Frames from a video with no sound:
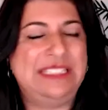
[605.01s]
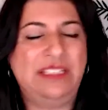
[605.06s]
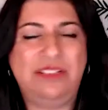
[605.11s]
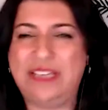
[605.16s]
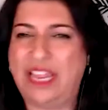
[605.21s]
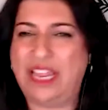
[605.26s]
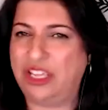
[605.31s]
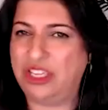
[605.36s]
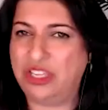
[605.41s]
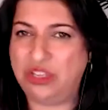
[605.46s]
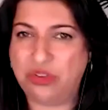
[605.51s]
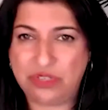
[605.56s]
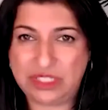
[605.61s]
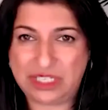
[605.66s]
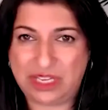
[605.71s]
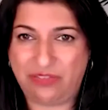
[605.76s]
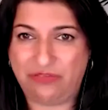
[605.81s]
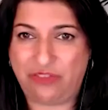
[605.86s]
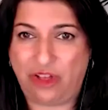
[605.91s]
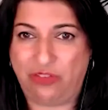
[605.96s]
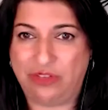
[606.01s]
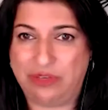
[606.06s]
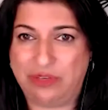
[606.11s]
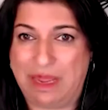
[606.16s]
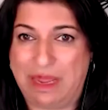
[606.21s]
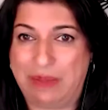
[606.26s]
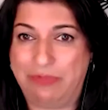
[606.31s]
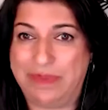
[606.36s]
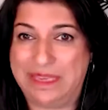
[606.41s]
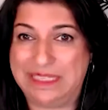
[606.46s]
still not hugely involved in
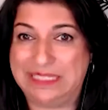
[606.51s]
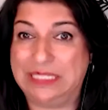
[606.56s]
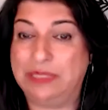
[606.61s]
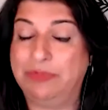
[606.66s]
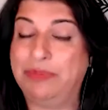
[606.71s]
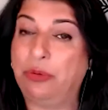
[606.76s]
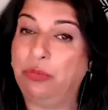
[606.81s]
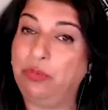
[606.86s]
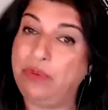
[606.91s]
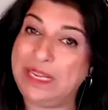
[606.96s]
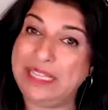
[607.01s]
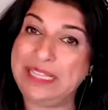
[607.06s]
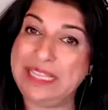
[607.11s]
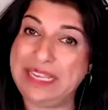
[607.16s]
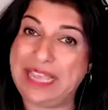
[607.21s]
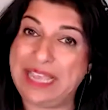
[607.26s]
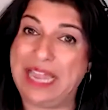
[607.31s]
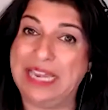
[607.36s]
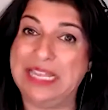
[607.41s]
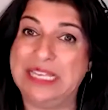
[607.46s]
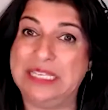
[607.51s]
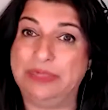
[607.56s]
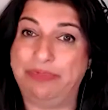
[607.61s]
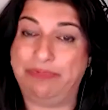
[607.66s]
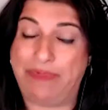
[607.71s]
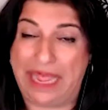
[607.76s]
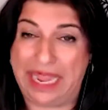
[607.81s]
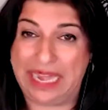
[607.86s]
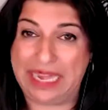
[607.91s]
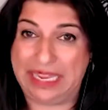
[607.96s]
my business, but really got his
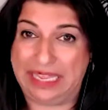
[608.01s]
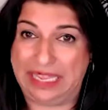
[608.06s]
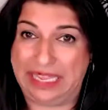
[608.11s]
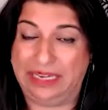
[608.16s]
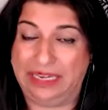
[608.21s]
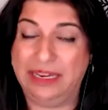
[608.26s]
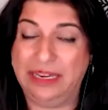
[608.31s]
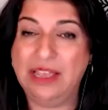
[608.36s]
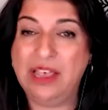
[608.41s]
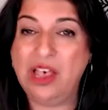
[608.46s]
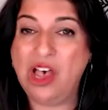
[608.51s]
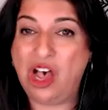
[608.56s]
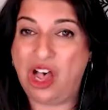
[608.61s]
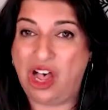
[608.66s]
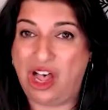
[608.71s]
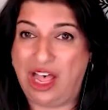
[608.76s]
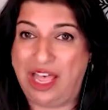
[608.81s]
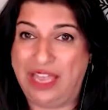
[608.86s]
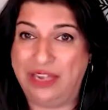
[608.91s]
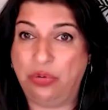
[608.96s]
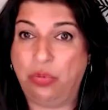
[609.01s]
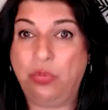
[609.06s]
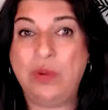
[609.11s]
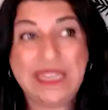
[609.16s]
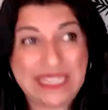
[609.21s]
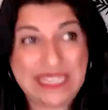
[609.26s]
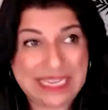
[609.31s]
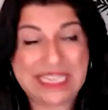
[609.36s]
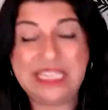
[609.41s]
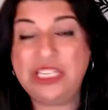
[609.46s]
buy in on
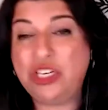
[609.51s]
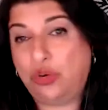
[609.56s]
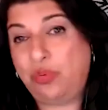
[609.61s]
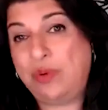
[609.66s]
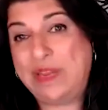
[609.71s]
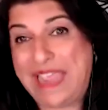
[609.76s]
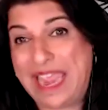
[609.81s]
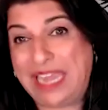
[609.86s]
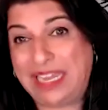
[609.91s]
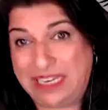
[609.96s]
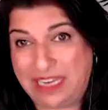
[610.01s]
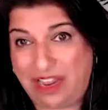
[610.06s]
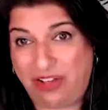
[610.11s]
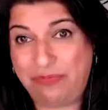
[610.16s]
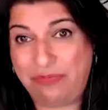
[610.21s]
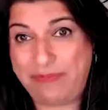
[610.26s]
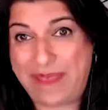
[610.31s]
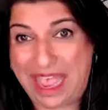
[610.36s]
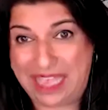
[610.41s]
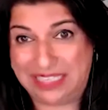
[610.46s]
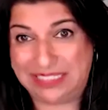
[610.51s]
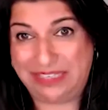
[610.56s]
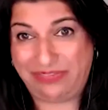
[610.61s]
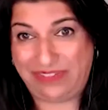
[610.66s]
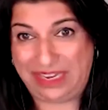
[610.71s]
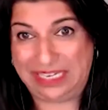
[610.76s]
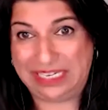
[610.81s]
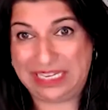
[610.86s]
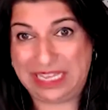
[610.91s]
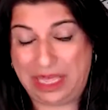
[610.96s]
we need to create enough passive
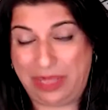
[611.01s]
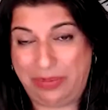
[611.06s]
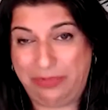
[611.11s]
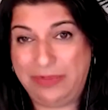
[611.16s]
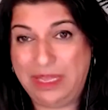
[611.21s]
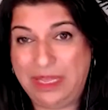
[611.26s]
income